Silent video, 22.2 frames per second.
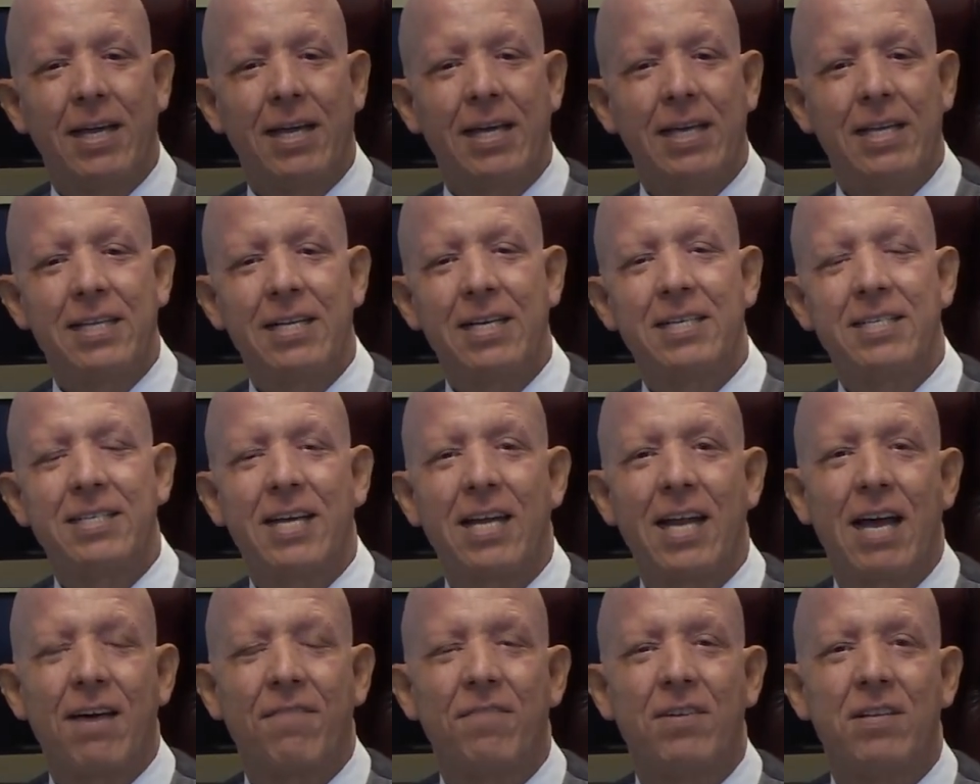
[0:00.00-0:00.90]
He does
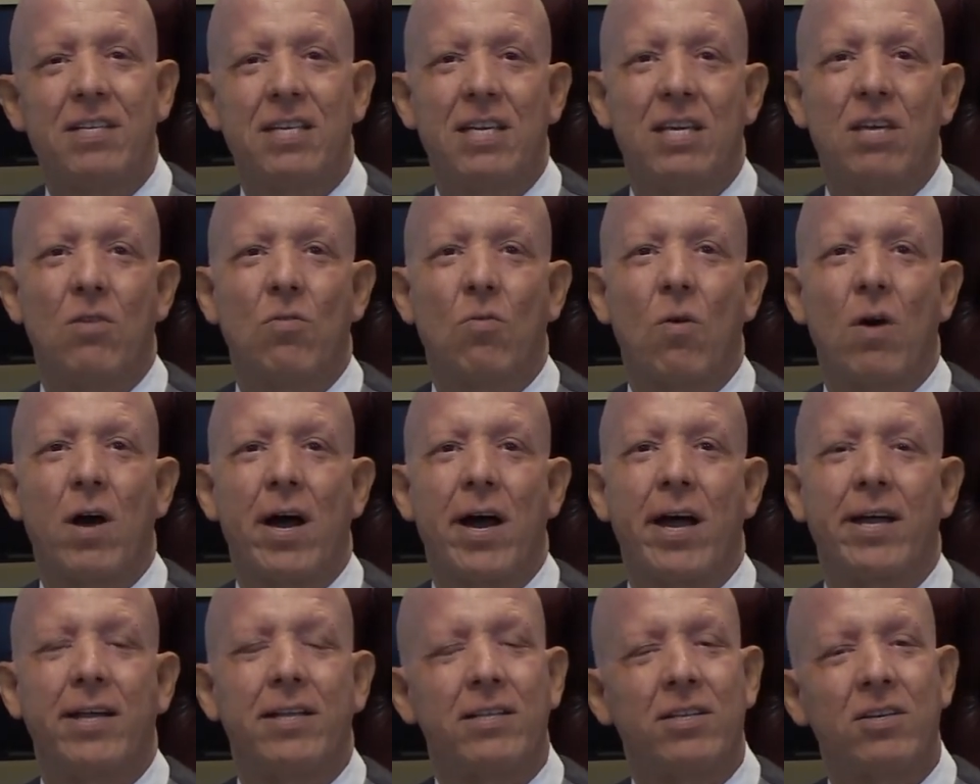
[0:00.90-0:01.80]
not have a
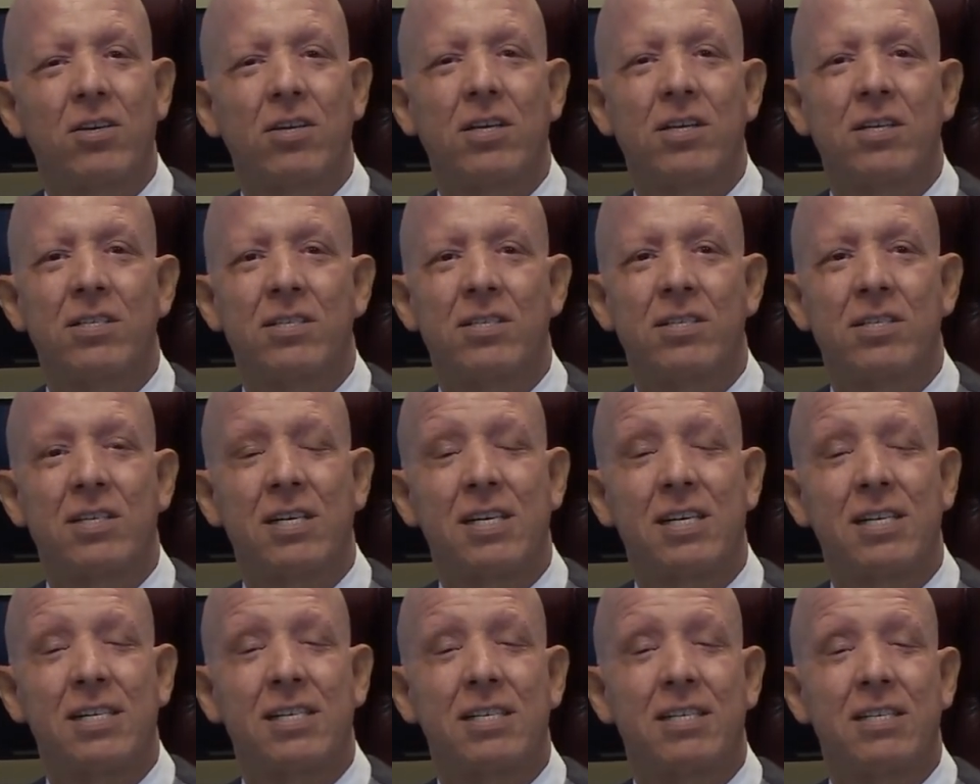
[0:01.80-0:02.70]
DUI. Took us
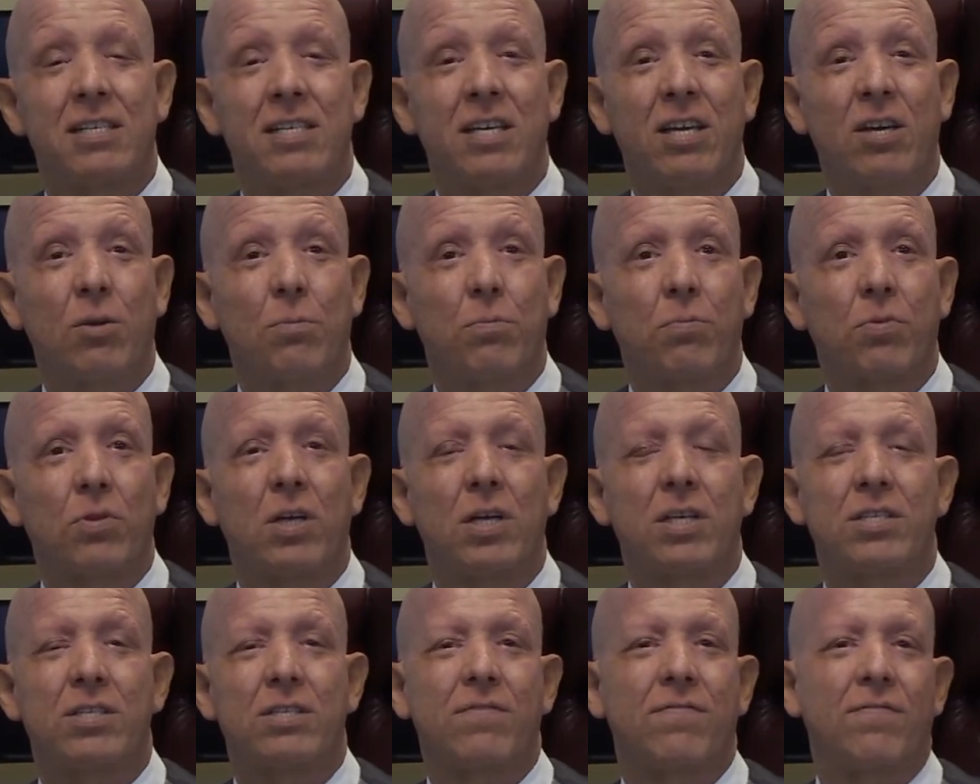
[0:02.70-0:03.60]
a year
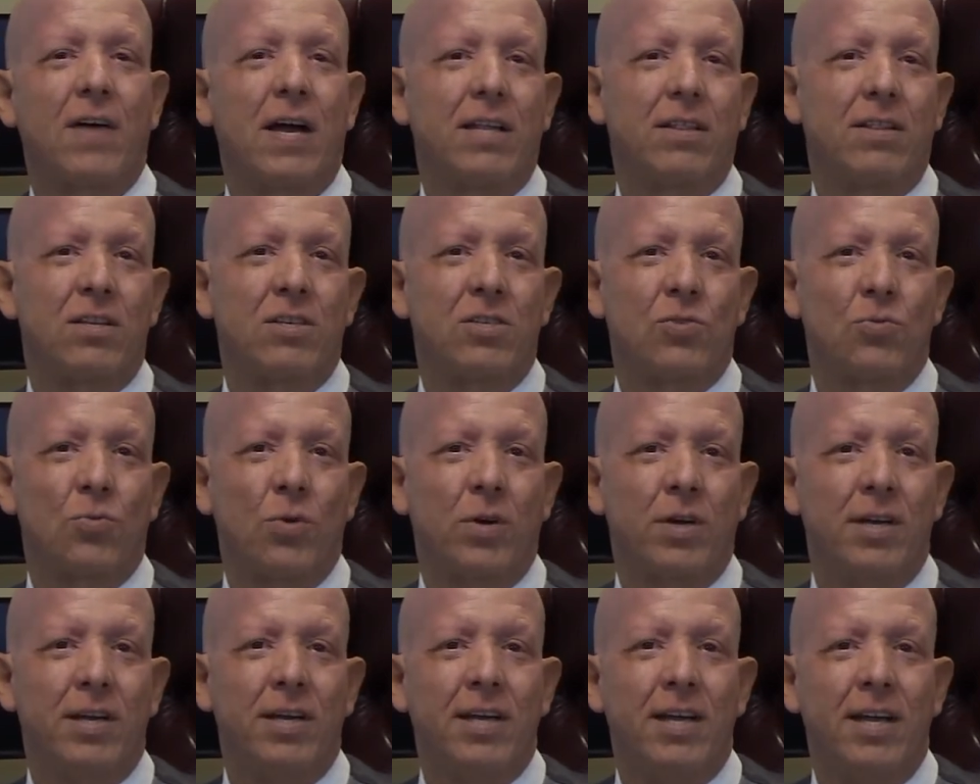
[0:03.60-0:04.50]
plus to fight this
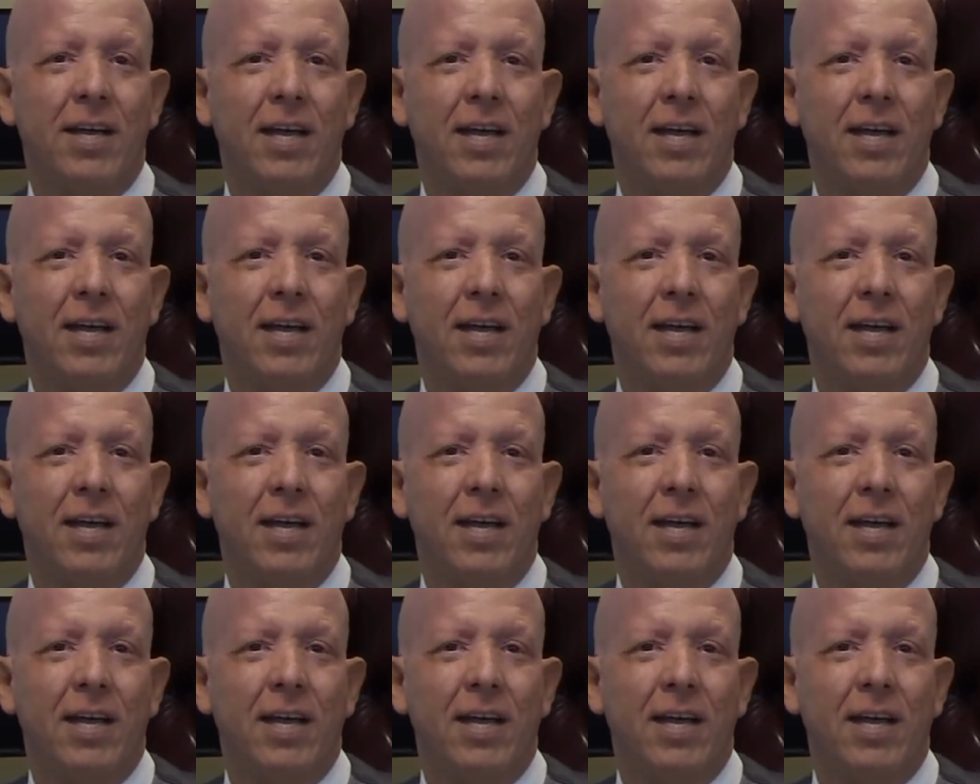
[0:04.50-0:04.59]
one.